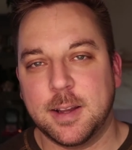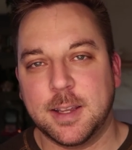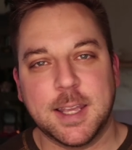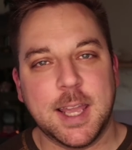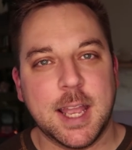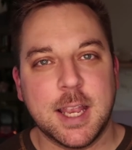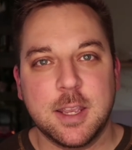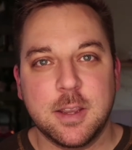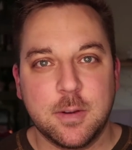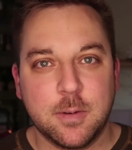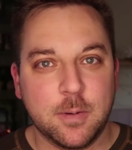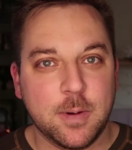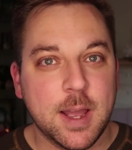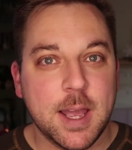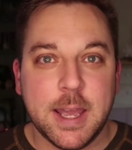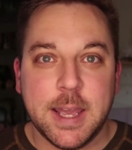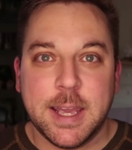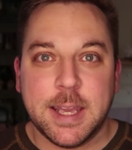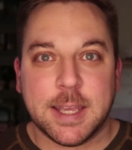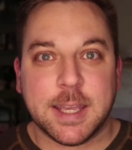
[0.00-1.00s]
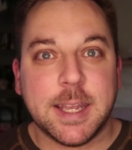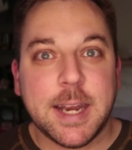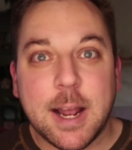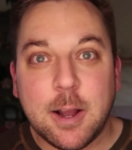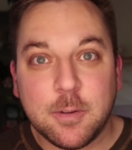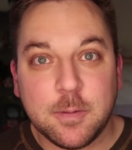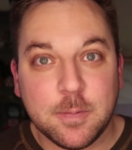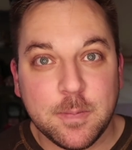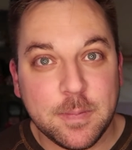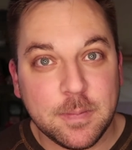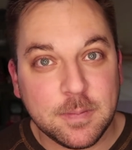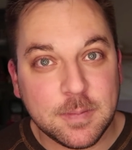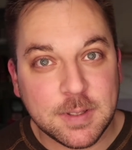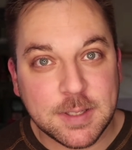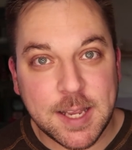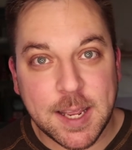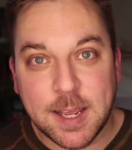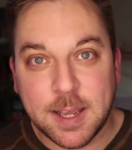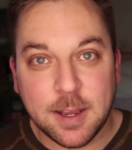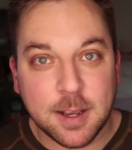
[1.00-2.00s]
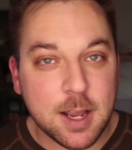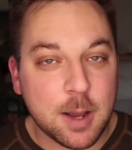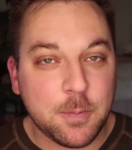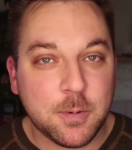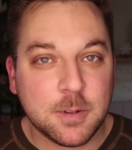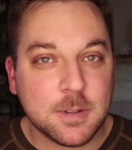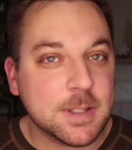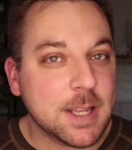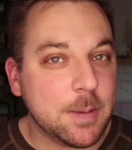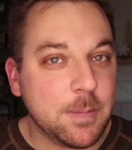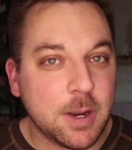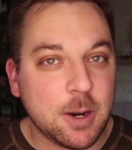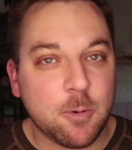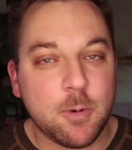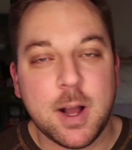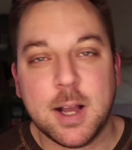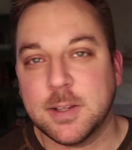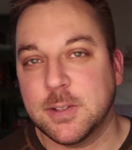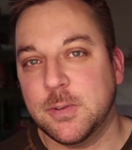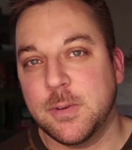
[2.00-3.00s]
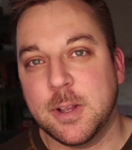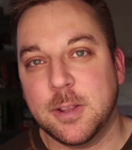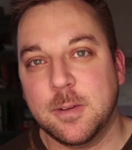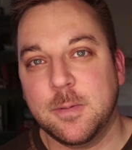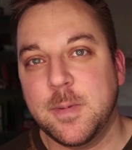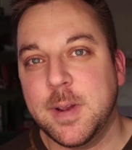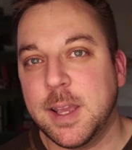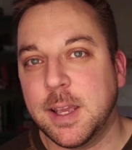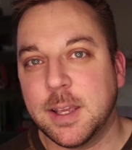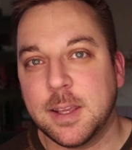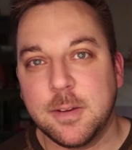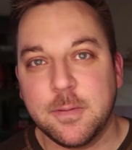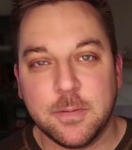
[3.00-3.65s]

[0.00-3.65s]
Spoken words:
Can you get out and take a couple 10-minute walks throughout the week?